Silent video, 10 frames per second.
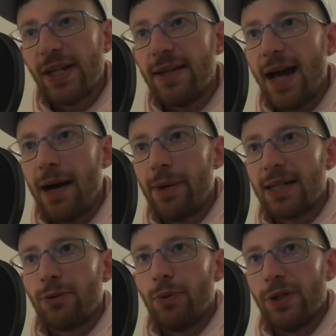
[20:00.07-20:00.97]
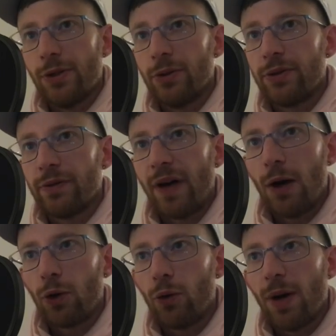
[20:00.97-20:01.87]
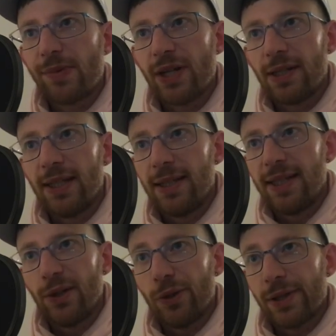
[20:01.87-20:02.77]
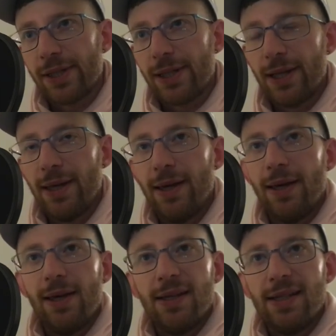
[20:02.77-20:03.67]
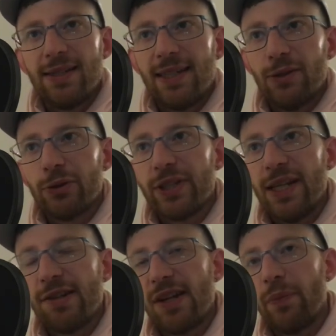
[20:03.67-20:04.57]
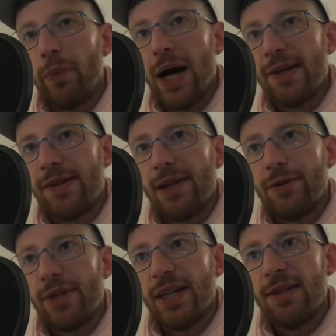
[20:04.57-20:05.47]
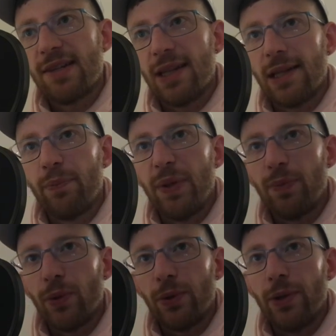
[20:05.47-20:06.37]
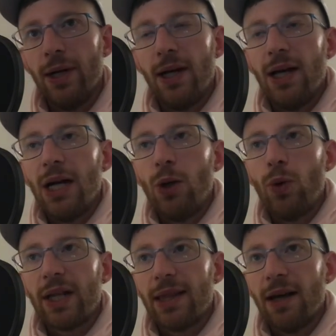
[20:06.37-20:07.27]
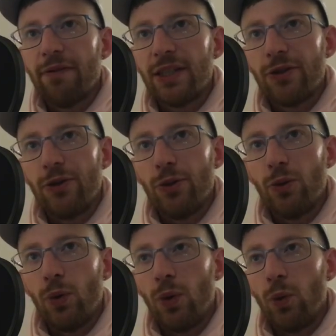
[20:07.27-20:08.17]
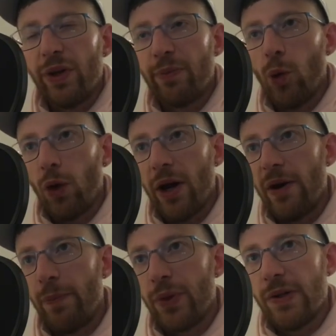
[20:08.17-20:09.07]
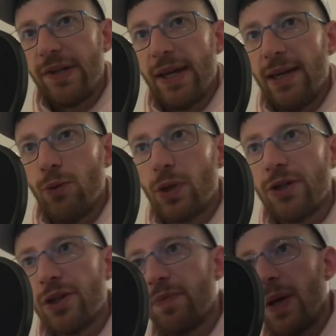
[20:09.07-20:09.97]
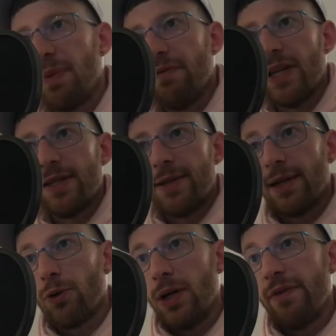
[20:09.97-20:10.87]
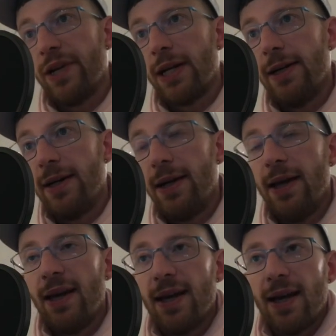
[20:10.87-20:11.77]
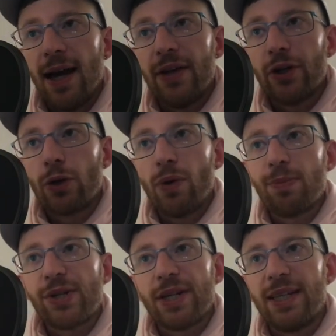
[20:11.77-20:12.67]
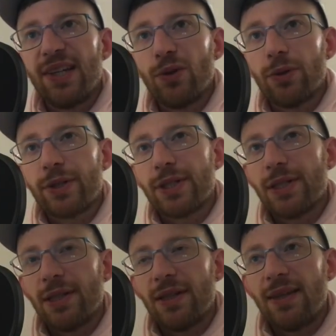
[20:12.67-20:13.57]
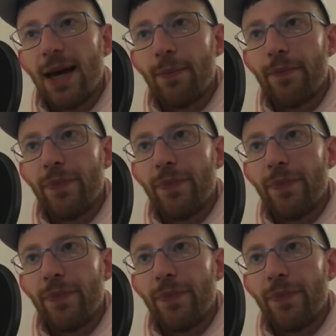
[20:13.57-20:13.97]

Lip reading: a direct result of how corruption kills. It kills innocent bystanders, innocent people who had nothing to do with Bulgaria per se, who are just maybe visiting or living here. And the corruption kills them,